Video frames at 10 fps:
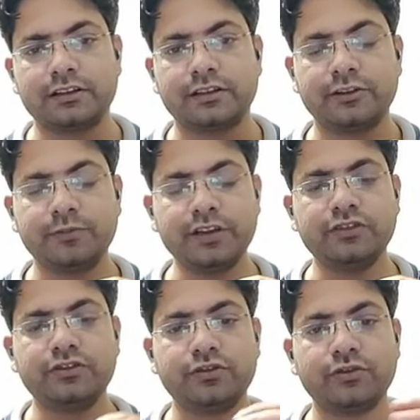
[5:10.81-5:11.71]
It
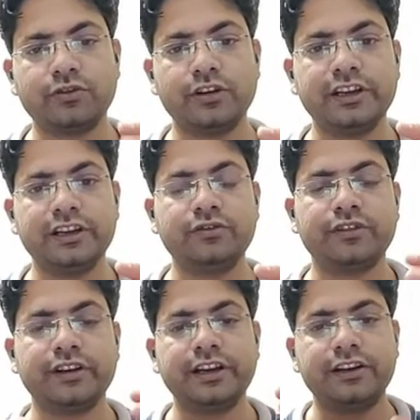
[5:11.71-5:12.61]
means you do not need to
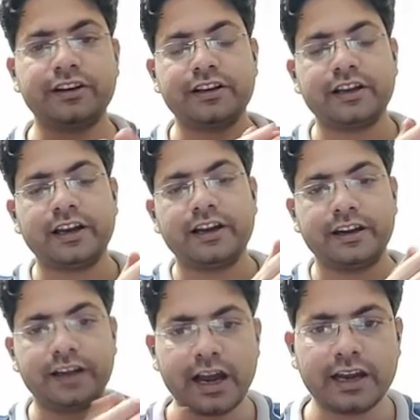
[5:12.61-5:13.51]
retrain the
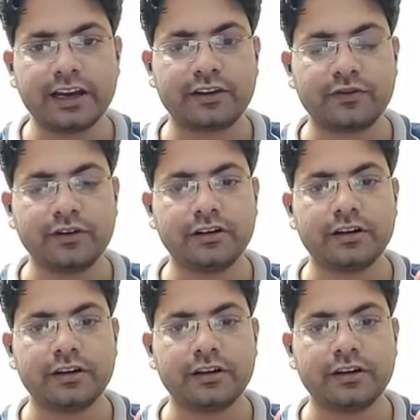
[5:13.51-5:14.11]
entire network,